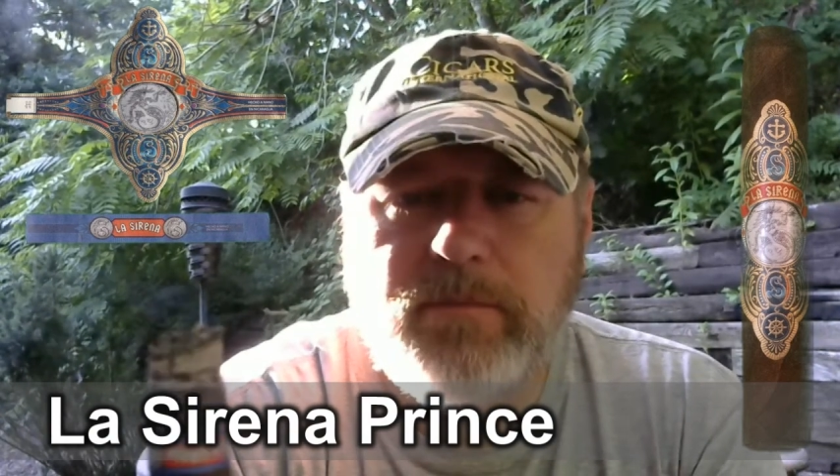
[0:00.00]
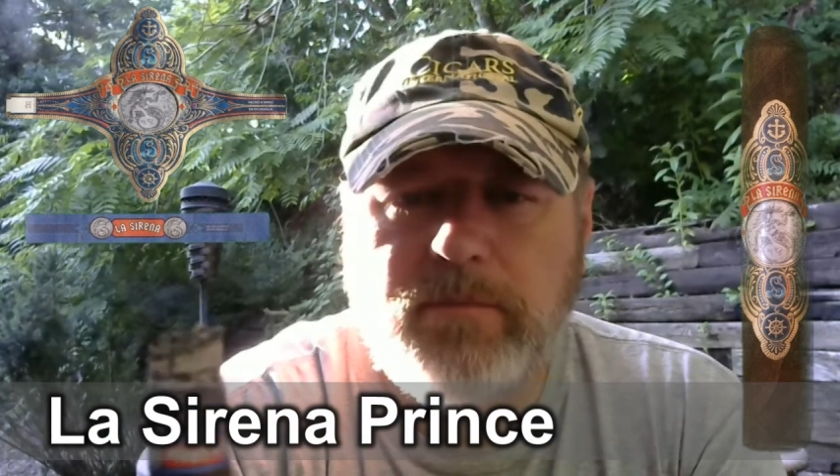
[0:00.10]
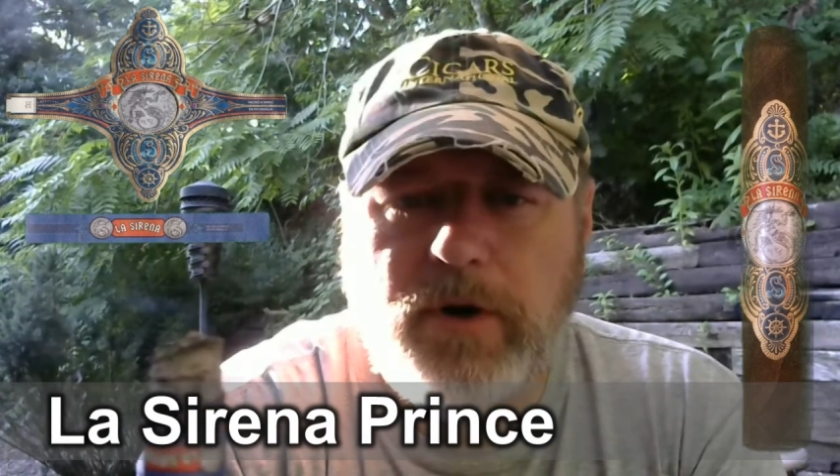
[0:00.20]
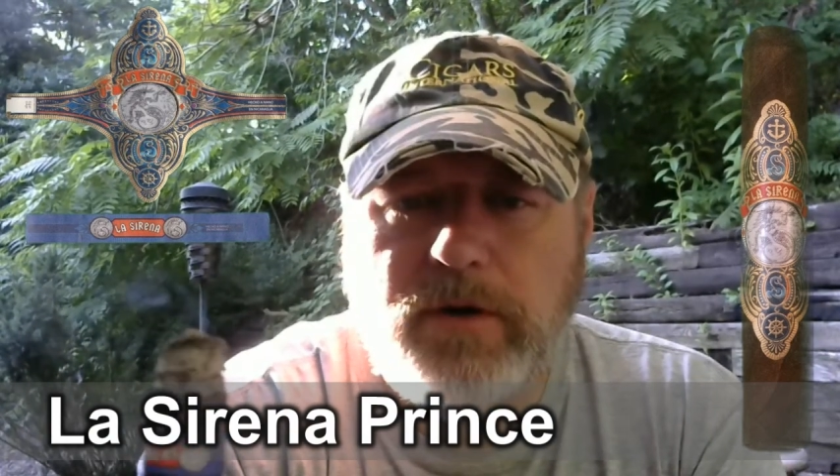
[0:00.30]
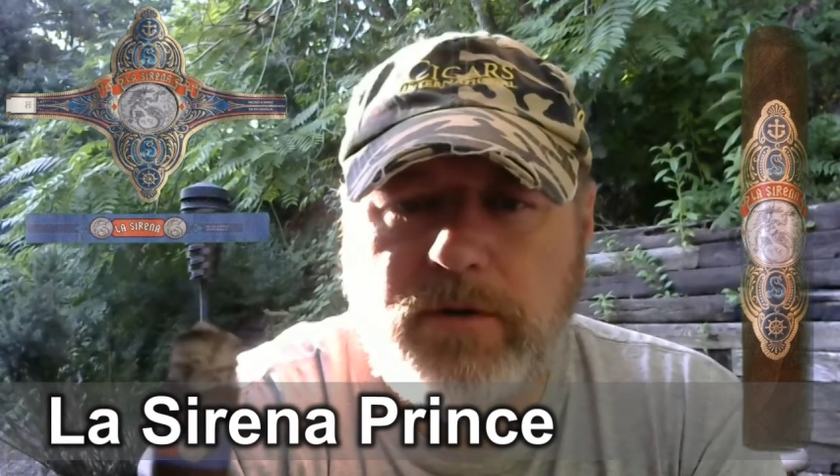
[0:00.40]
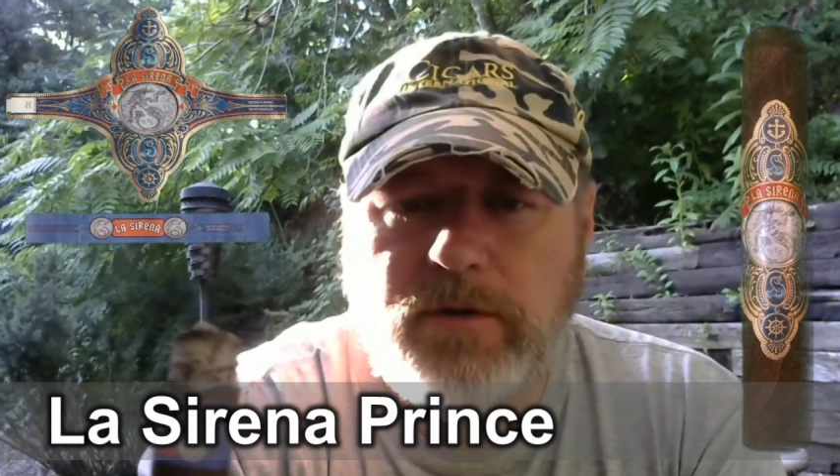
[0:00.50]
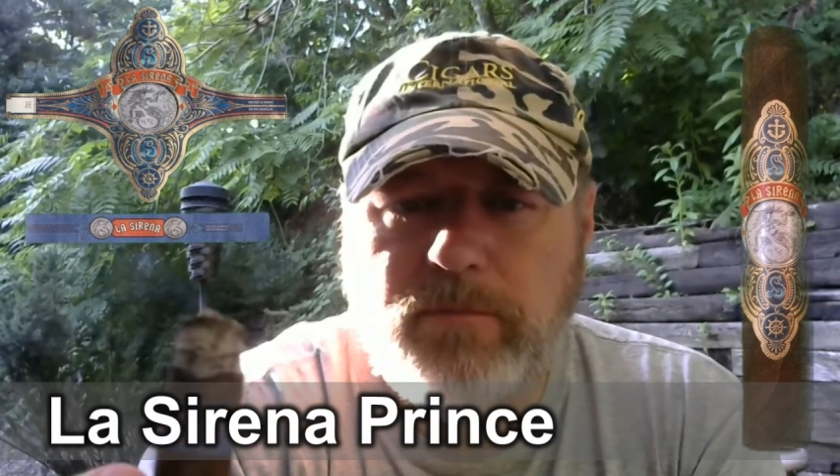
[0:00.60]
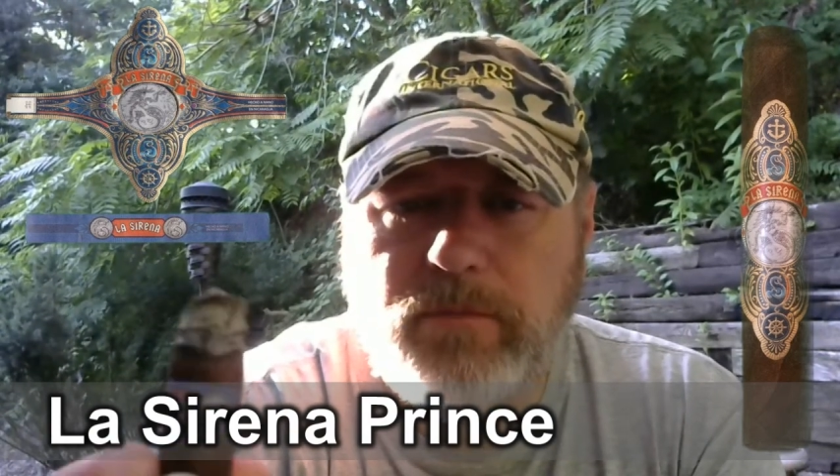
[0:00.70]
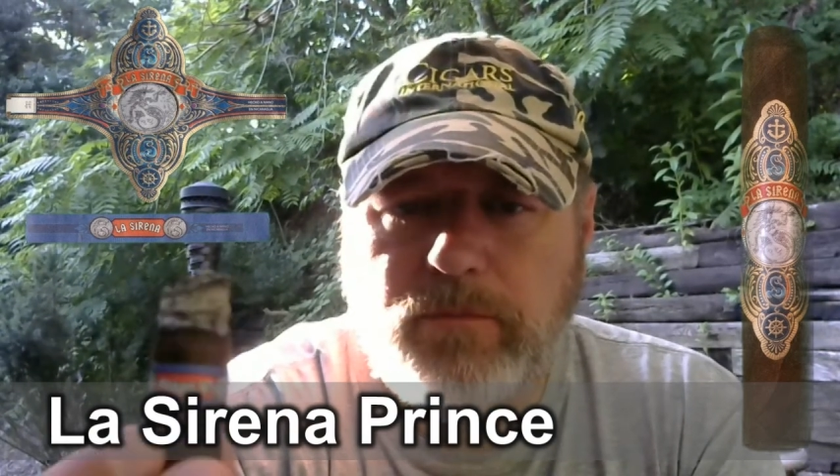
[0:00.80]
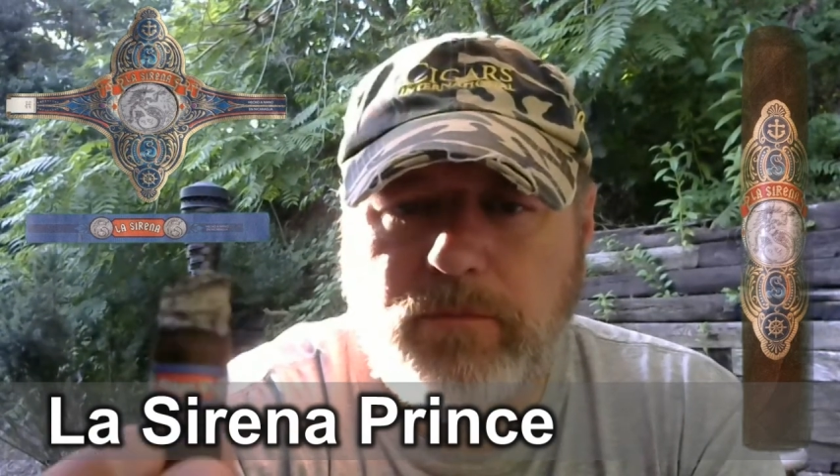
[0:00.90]
Burn,
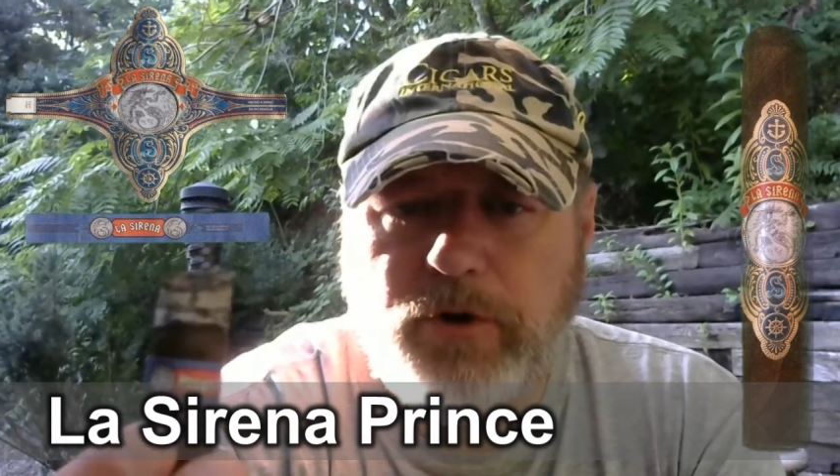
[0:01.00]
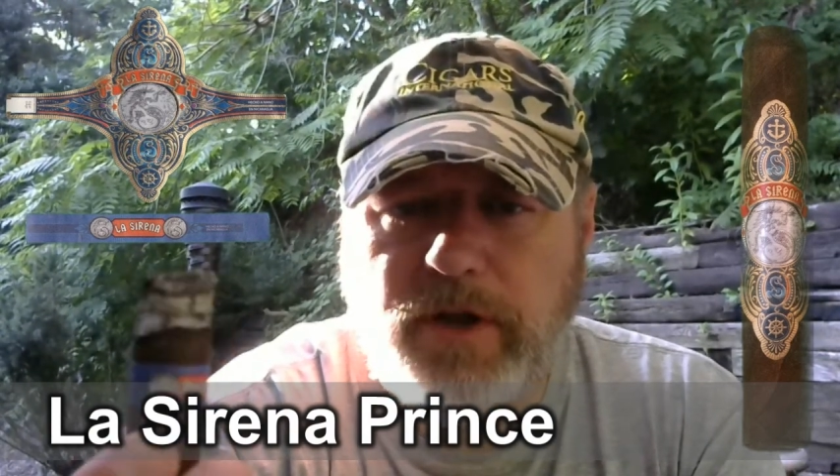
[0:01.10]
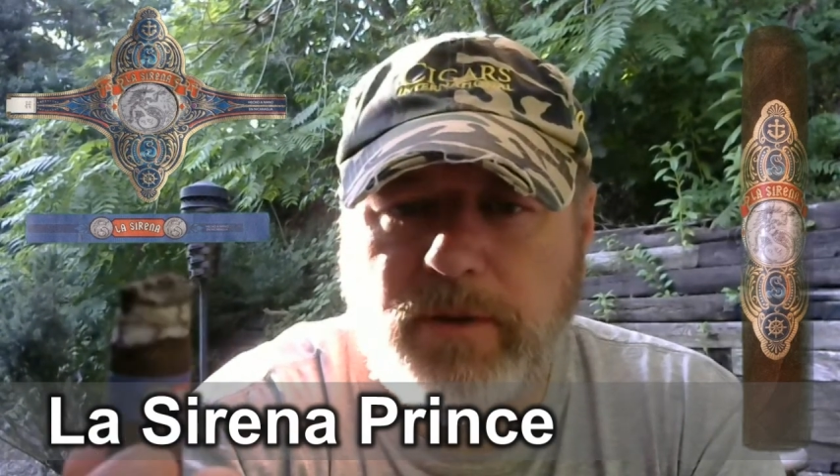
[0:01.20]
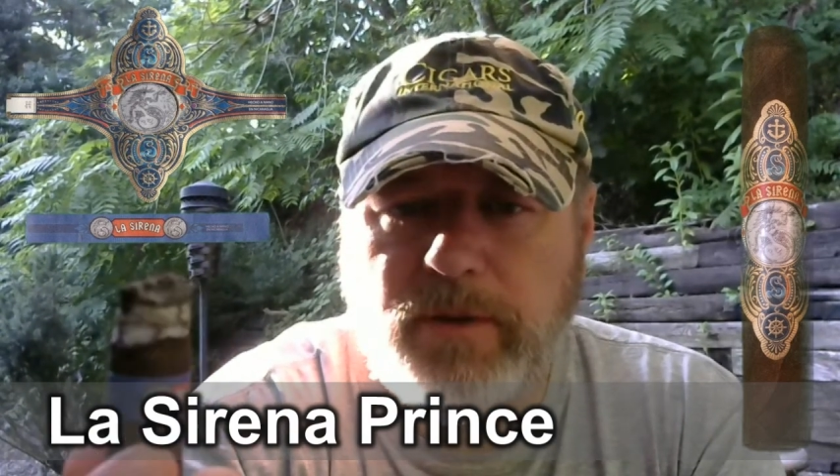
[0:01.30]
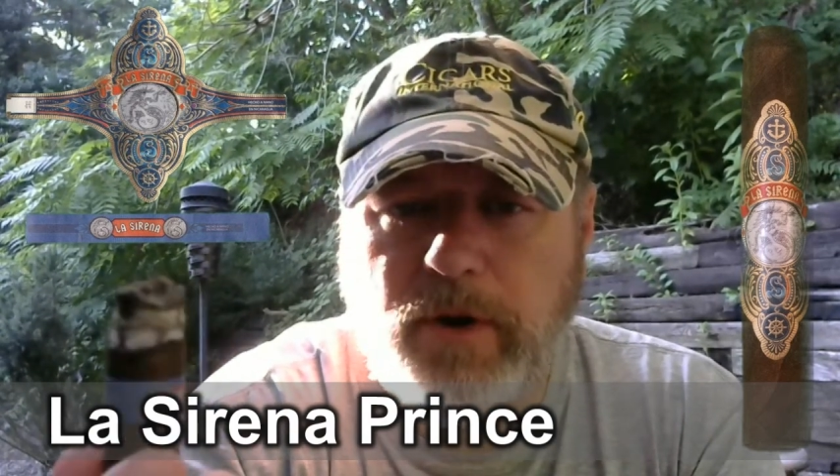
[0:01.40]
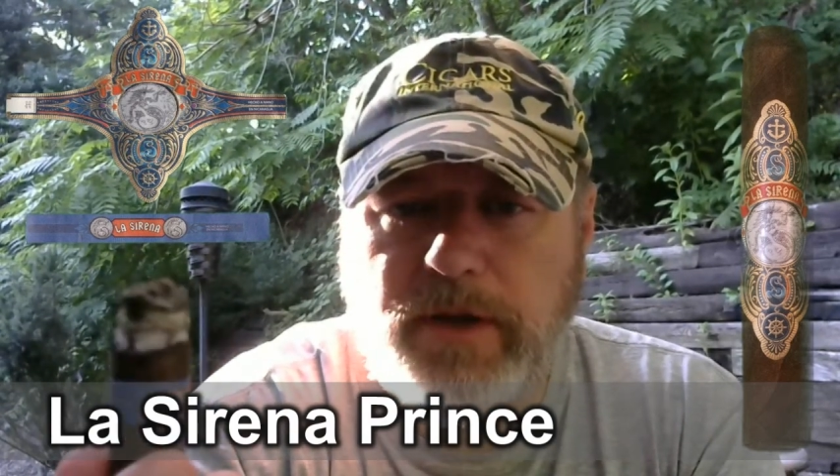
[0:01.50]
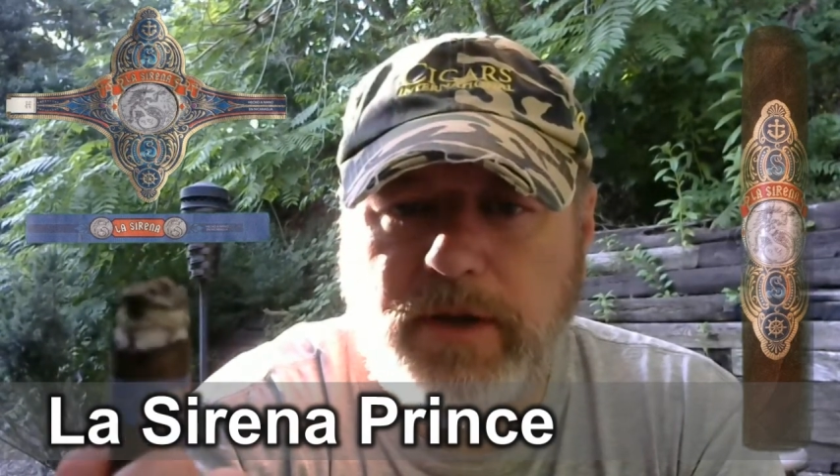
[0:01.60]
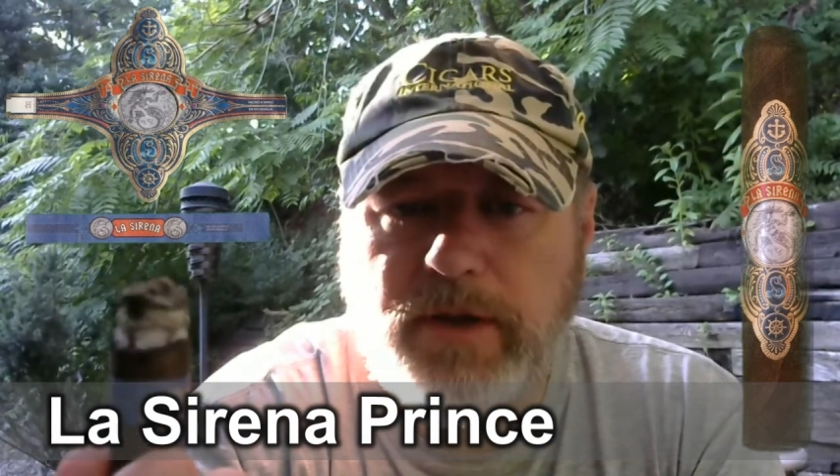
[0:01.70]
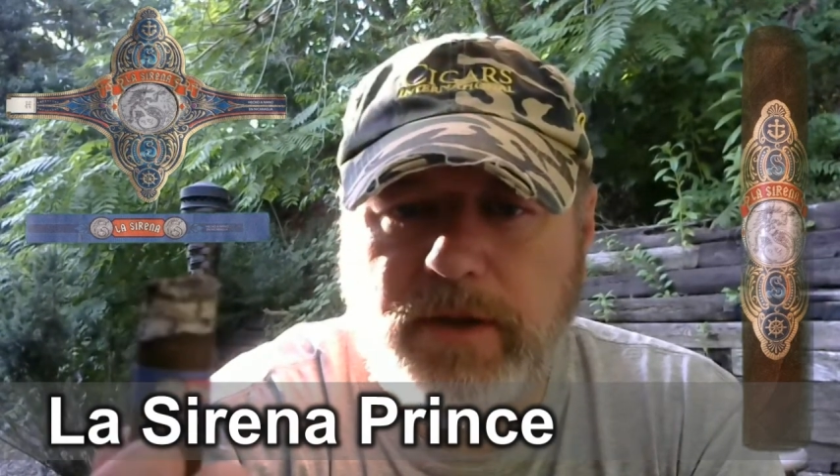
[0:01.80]
pretty on the money.